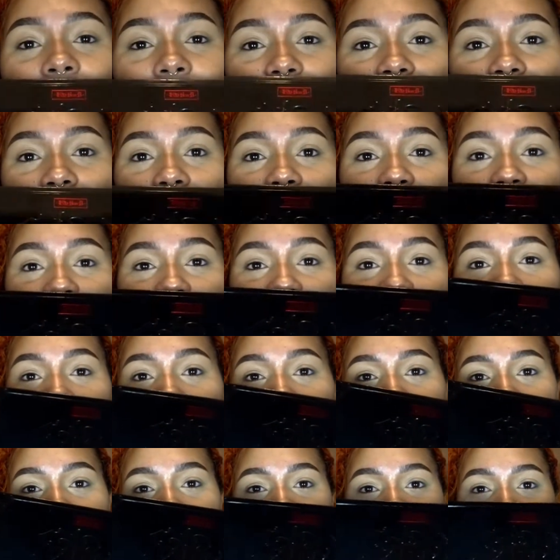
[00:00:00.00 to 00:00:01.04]
Kat
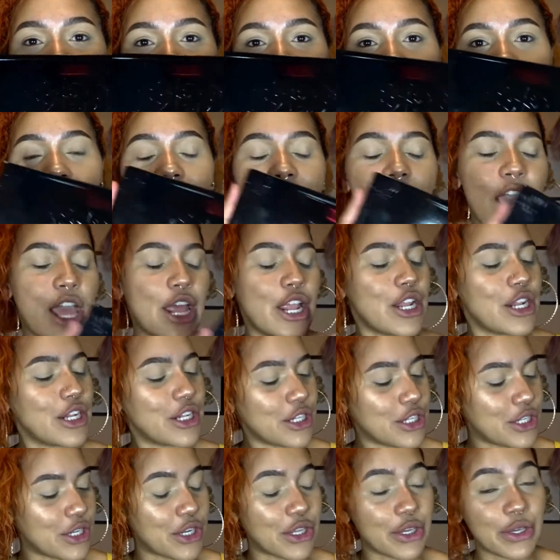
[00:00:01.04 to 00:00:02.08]
Von D
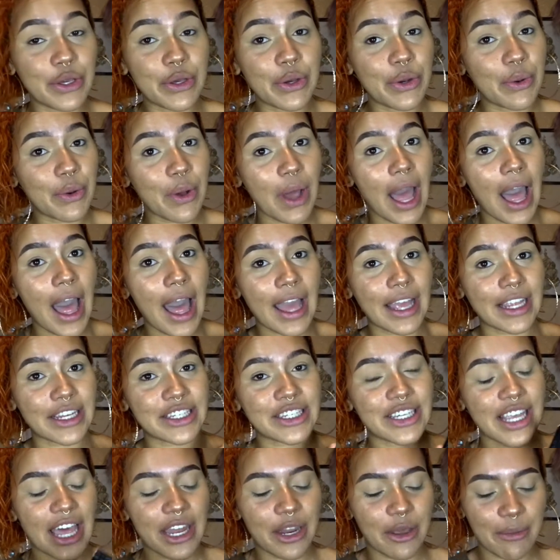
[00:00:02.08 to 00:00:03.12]
new
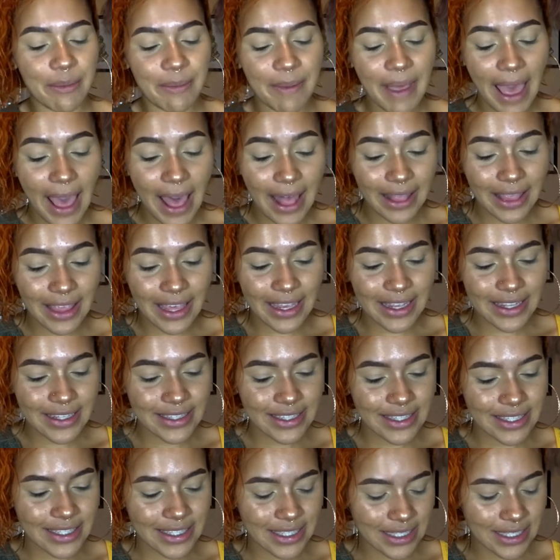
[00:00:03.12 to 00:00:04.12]
eyeshadow palette.